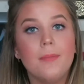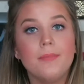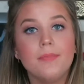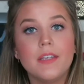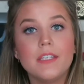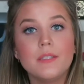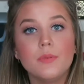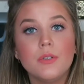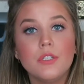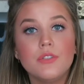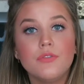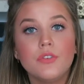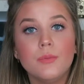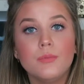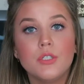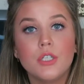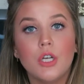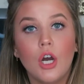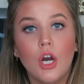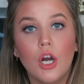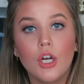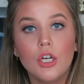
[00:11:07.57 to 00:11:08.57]
This one's from
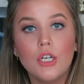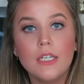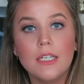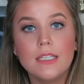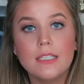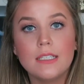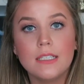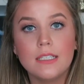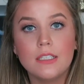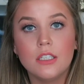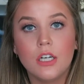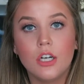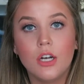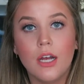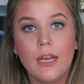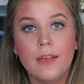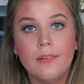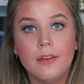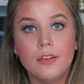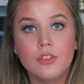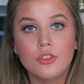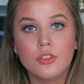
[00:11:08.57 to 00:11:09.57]
Tarte. It's the Tarte
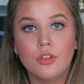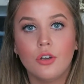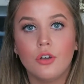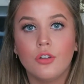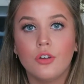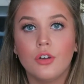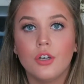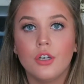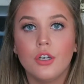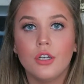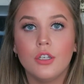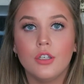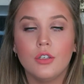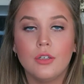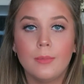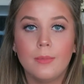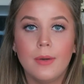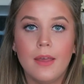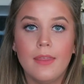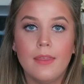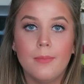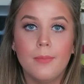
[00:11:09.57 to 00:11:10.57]
eyelash curler. You can
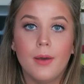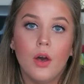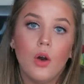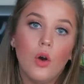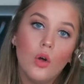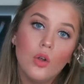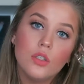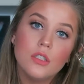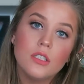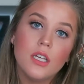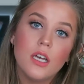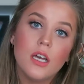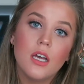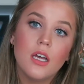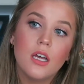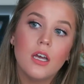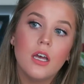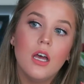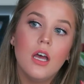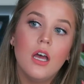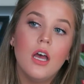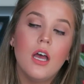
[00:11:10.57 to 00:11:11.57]
buy them at
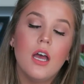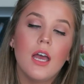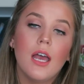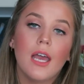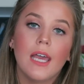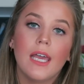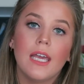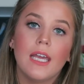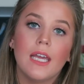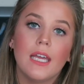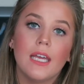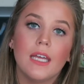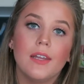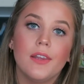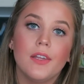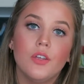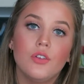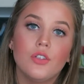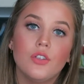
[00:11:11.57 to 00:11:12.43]
Ulta, and